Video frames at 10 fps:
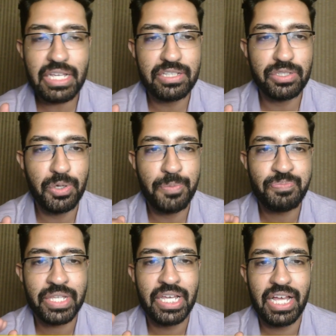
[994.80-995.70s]
so
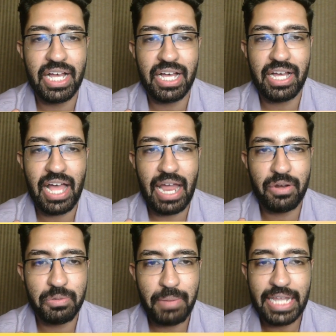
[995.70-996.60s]
I
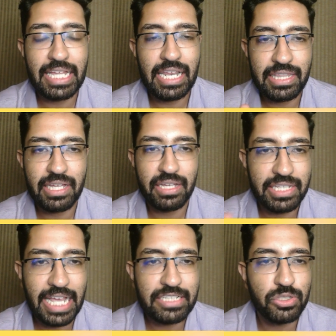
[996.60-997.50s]
don't mind that. And the
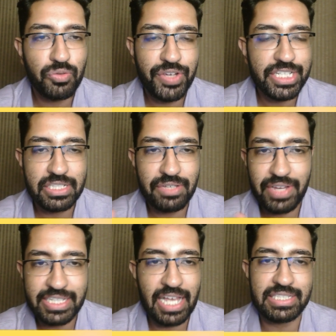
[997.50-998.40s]
next two fixtures are
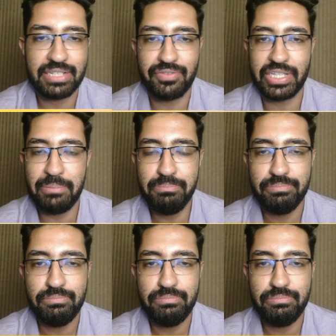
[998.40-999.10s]
fantastic for them.